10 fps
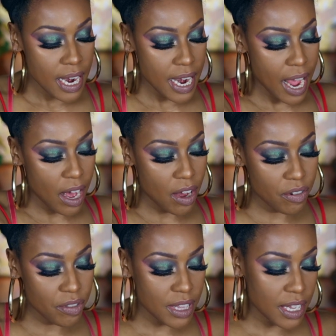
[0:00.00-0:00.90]

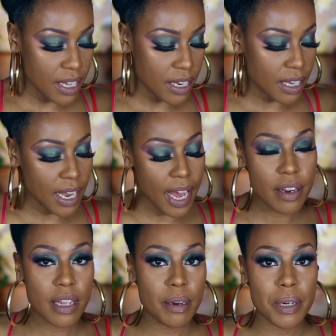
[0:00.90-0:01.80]
Now the
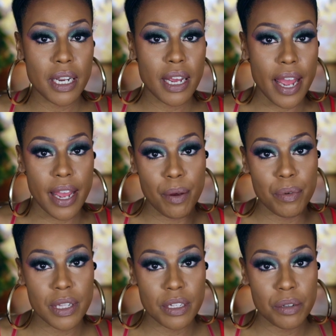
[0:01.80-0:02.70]
liner that I'm going to add
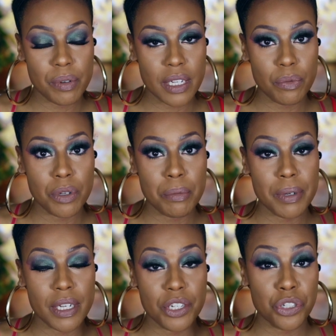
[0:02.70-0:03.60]
with this one would
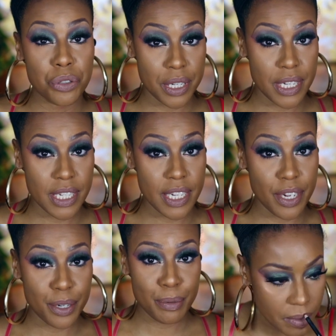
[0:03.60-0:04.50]
be
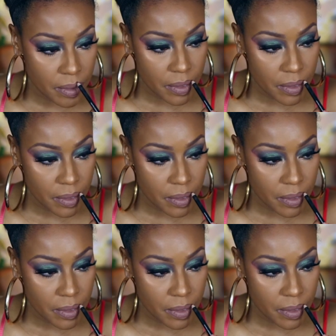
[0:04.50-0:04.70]
Trendsetter.